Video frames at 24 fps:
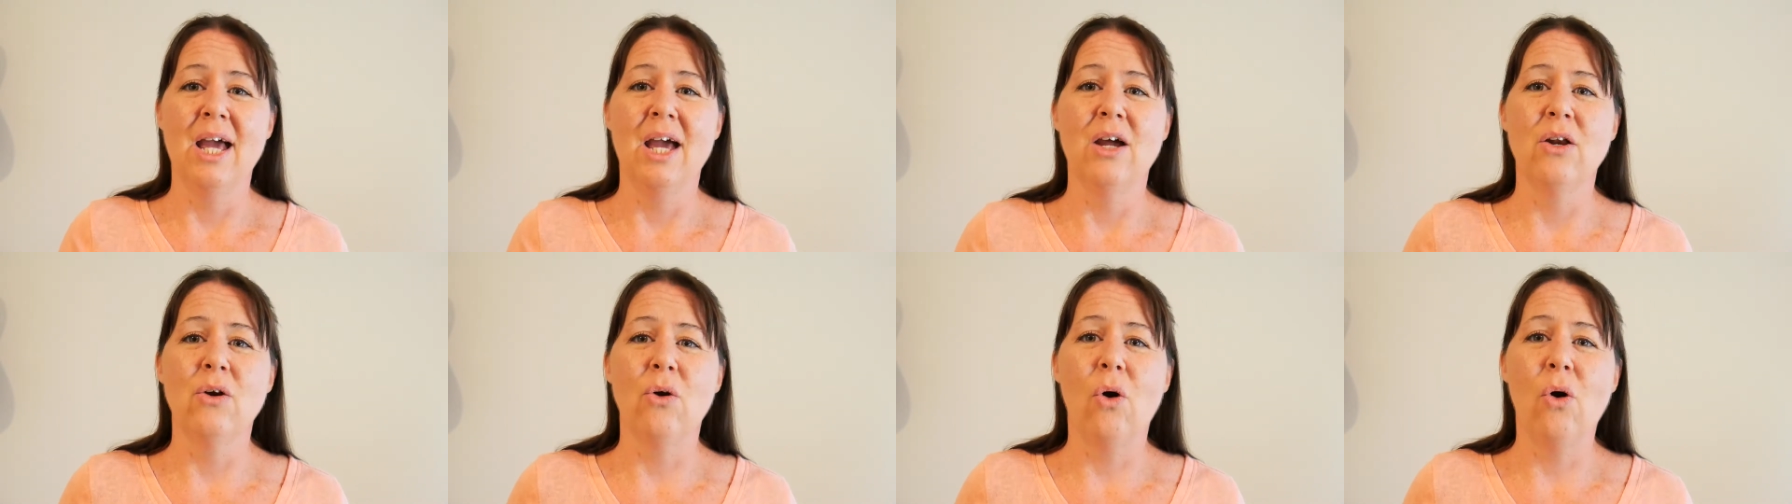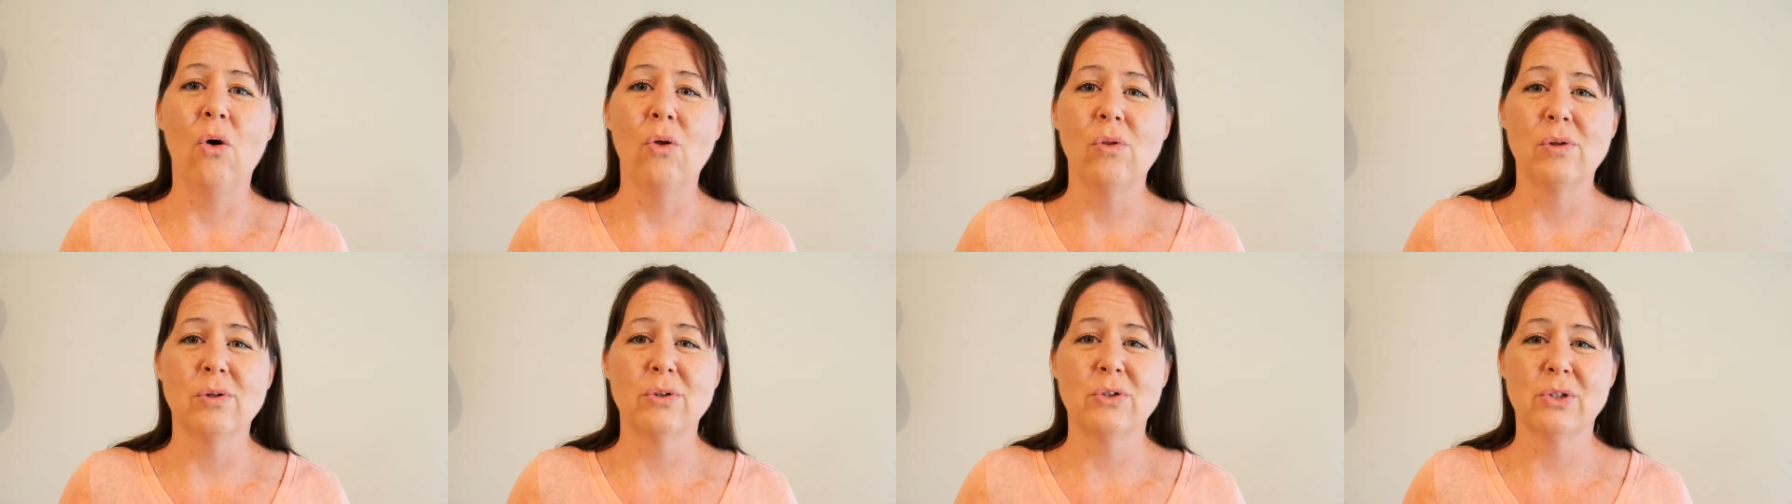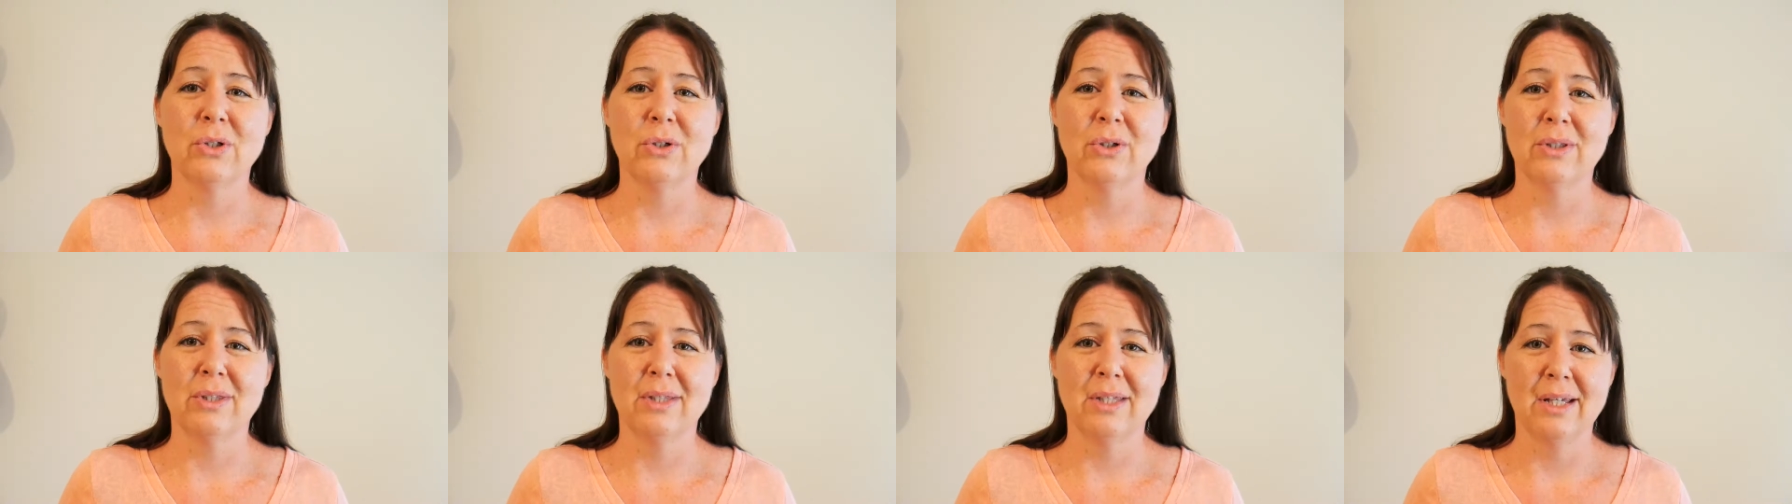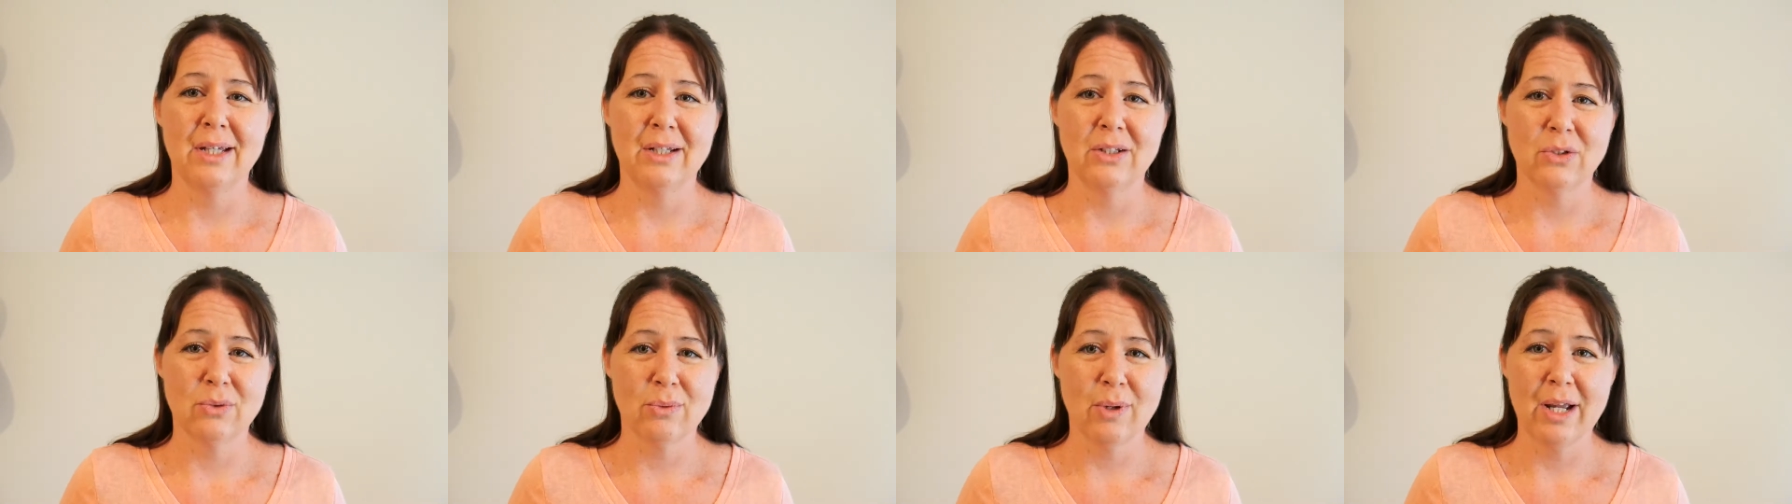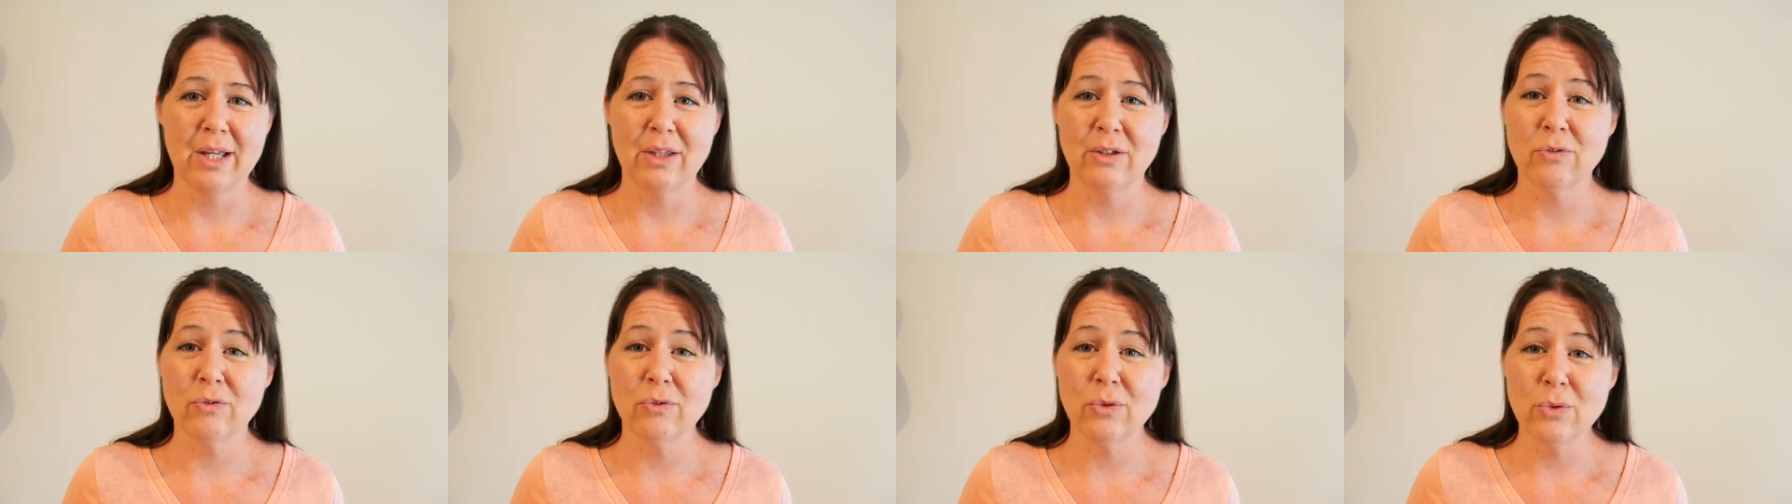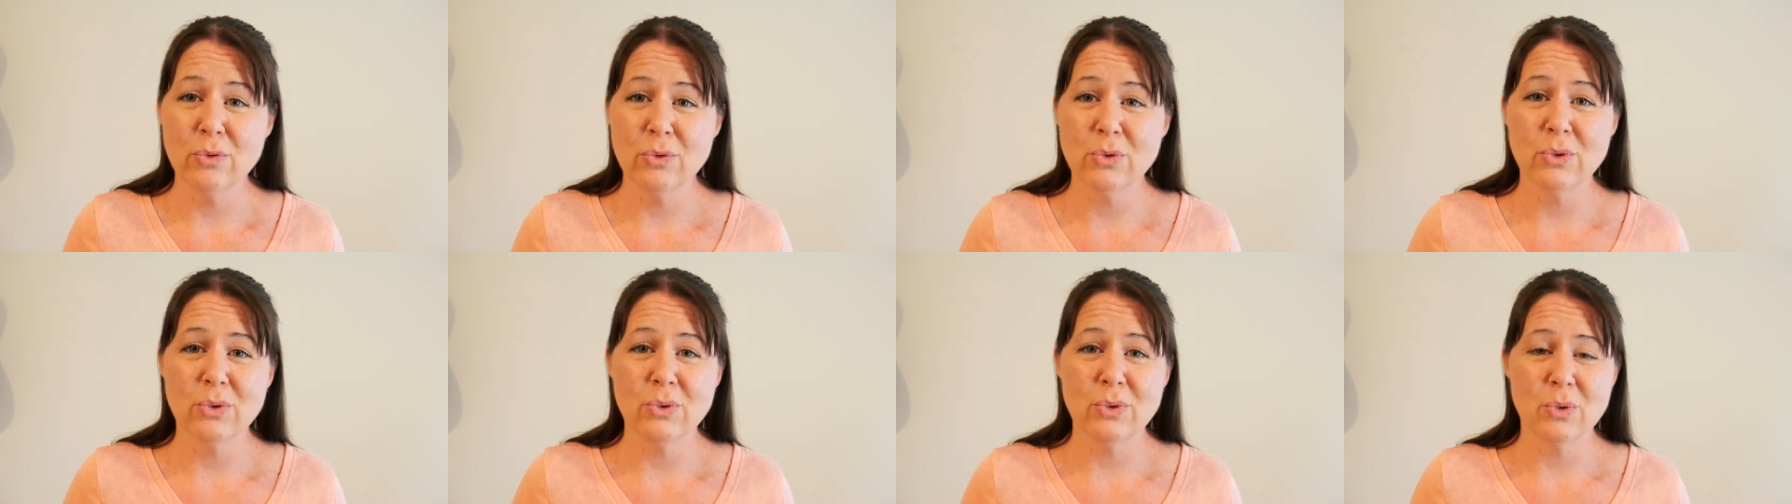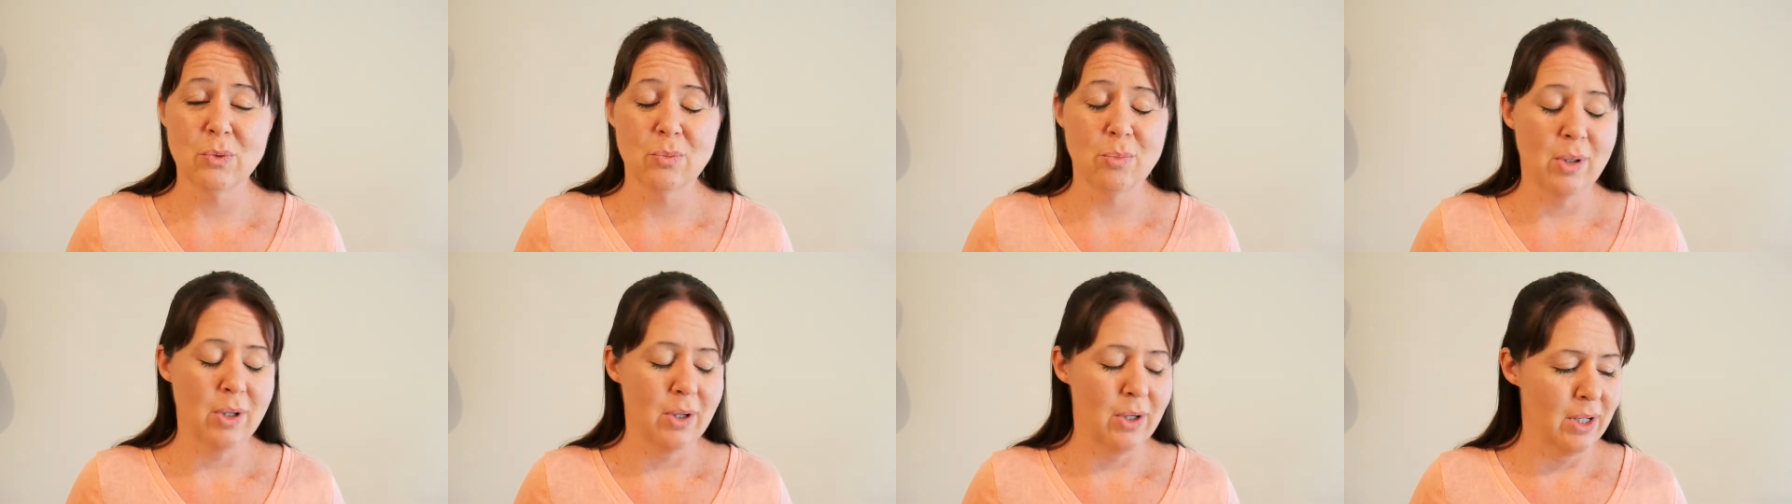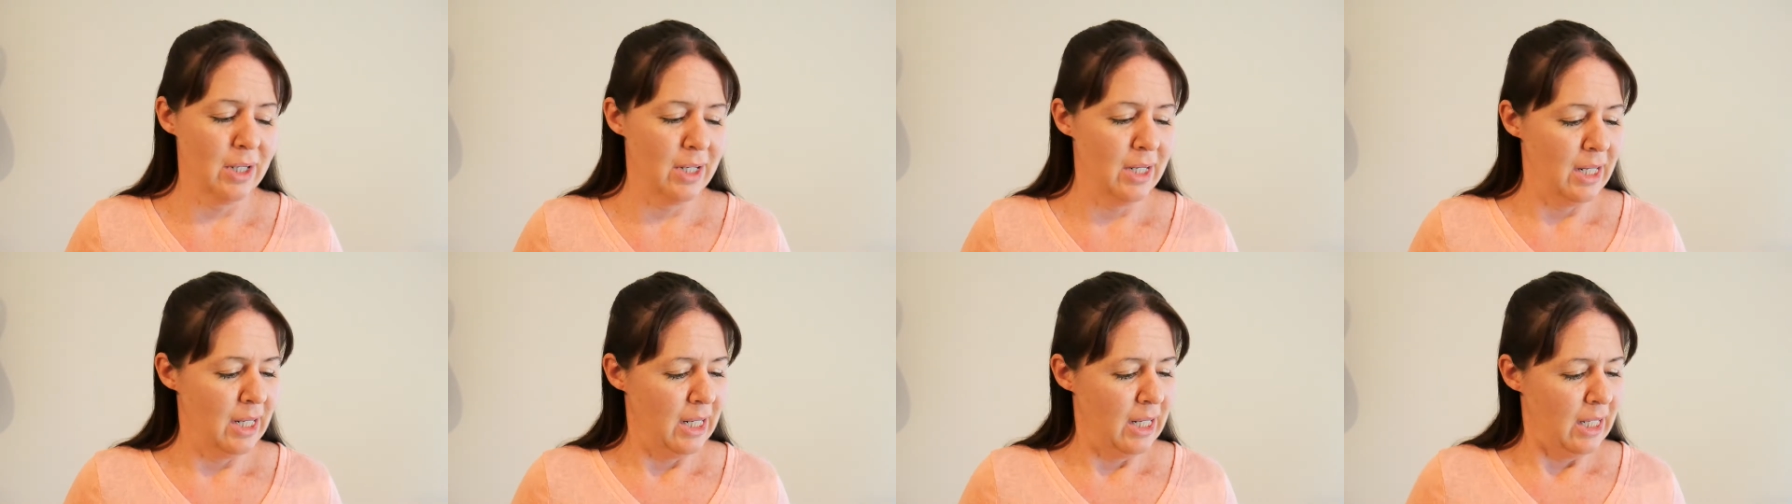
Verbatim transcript: and all those good things, right? The fruits of the Spirit